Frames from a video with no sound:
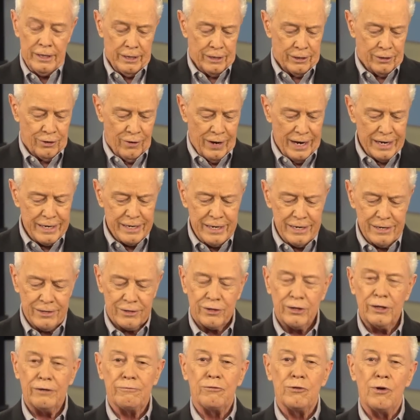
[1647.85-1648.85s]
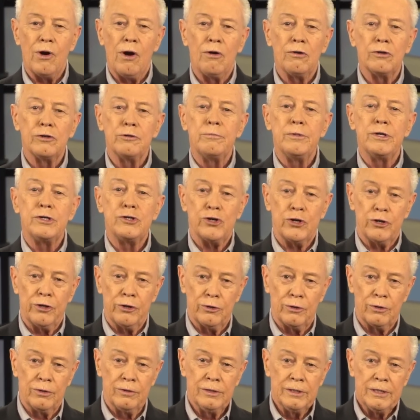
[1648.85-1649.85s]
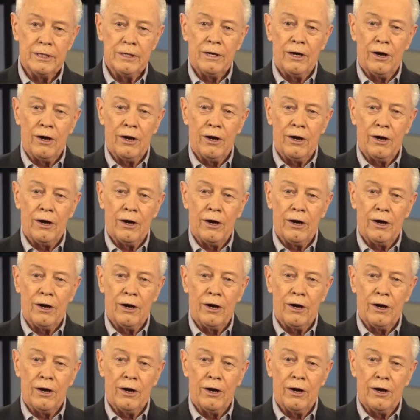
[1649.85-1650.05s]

You know, I can't cover all the material